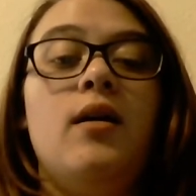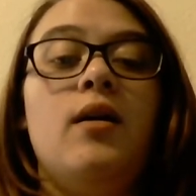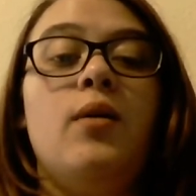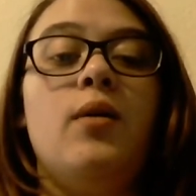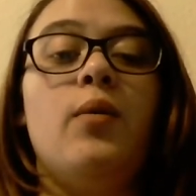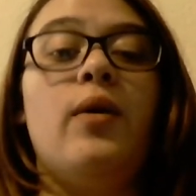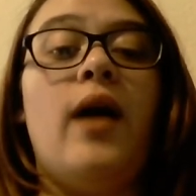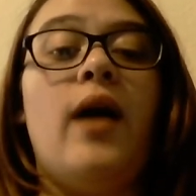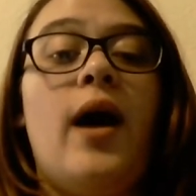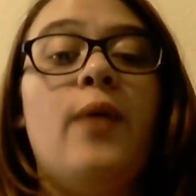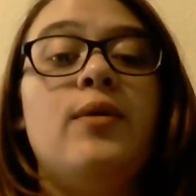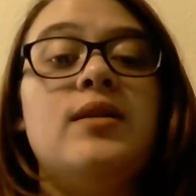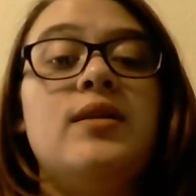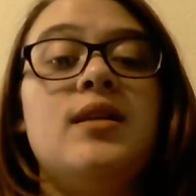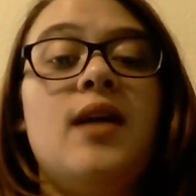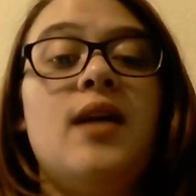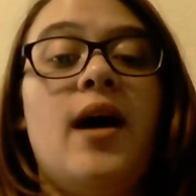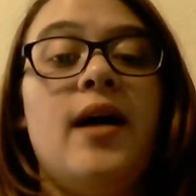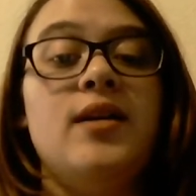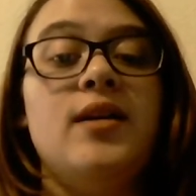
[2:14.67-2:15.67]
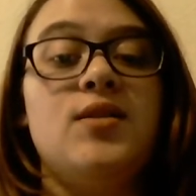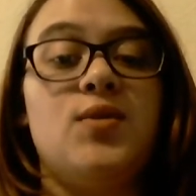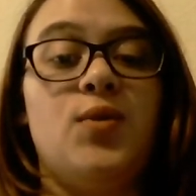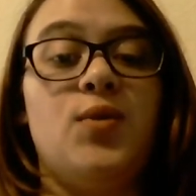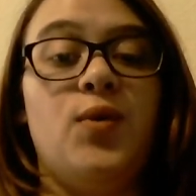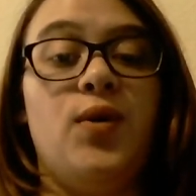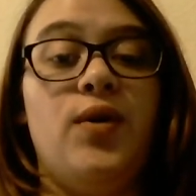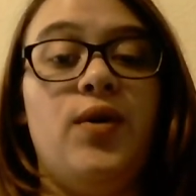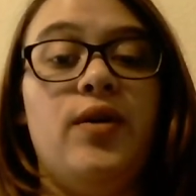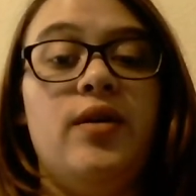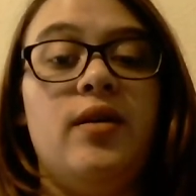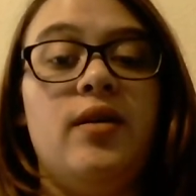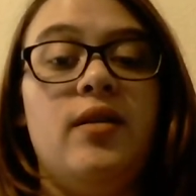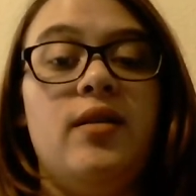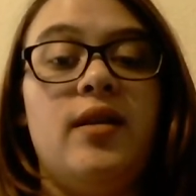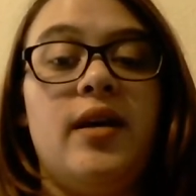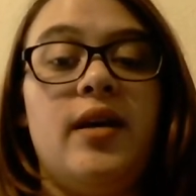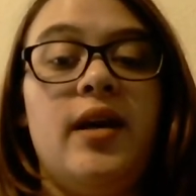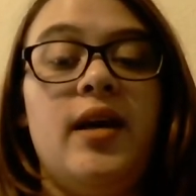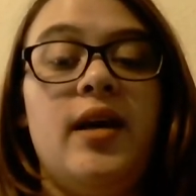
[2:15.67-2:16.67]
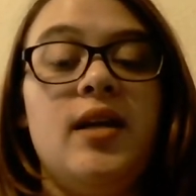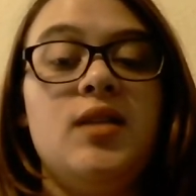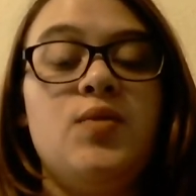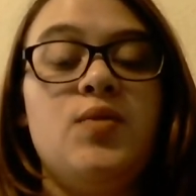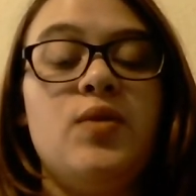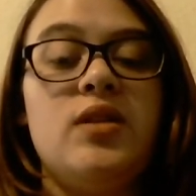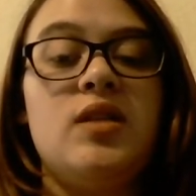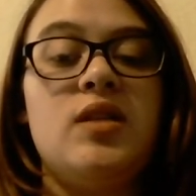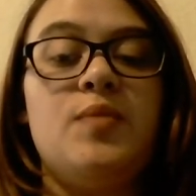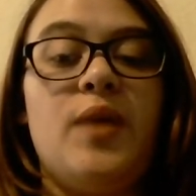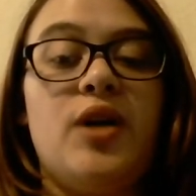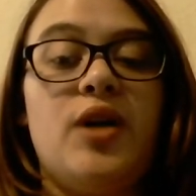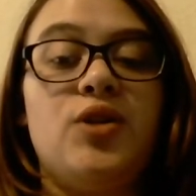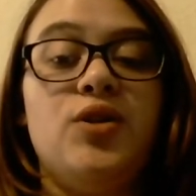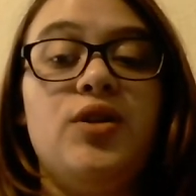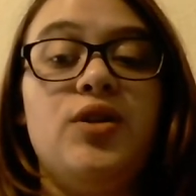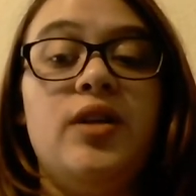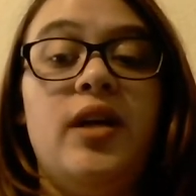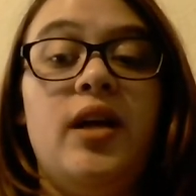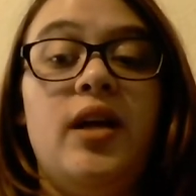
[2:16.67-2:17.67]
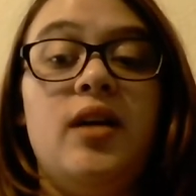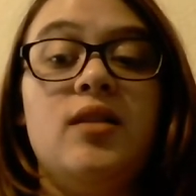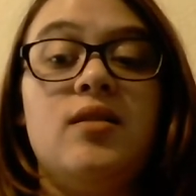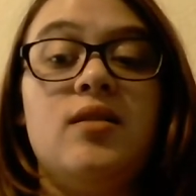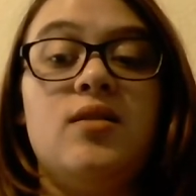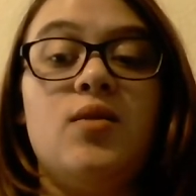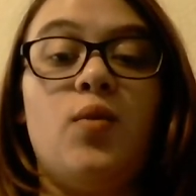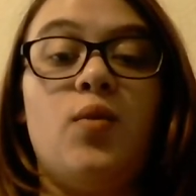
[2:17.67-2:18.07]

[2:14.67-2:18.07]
When I was in high school, the kids with special needs